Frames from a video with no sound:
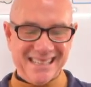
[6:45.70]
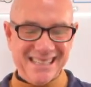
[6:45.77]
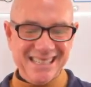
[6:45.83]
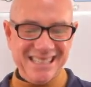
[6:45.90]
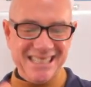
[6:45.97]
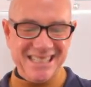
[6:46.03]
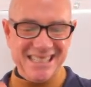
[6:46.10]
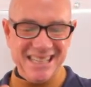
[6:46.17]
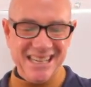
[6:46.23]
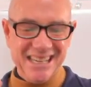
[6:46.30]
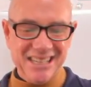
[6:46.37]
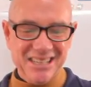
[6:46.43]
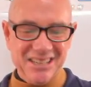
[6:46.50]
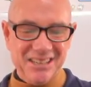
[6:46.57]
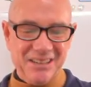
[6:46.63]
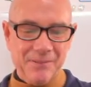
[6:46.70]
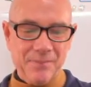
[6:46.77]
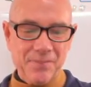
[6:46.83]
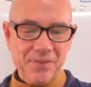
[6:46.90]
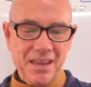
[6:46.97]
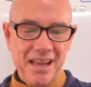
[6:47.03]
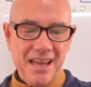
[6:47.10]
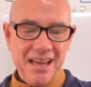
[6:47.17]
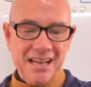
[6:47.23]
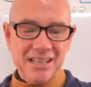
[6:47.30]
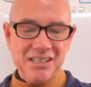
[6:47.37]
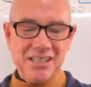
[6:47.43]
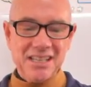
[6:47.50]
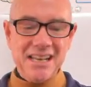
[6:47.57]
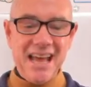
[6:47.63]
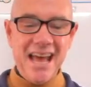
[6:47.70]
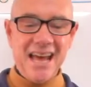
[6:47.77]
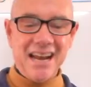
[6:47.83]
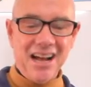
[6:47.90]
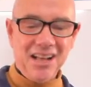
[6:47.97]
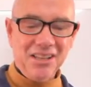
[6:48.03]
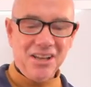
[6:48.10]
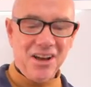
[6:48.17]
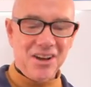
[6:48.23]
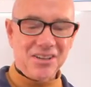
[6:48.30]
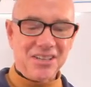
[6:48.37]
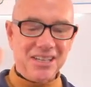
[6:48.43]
good to see you. Jeanette, hello.